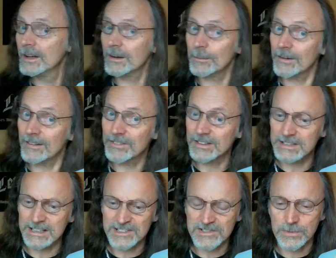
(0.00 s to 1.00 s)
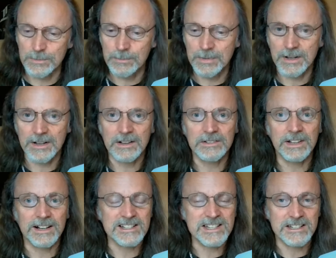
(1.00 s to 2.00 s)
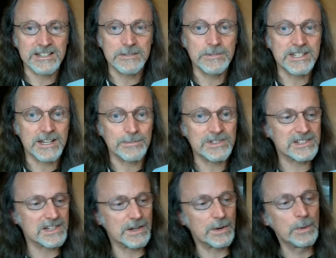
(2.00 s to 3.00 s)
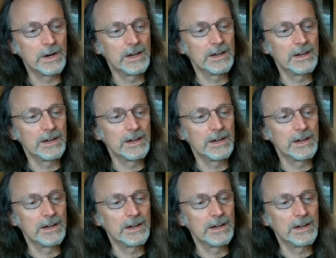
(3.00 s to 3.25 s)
I've had some nice hints and tips too.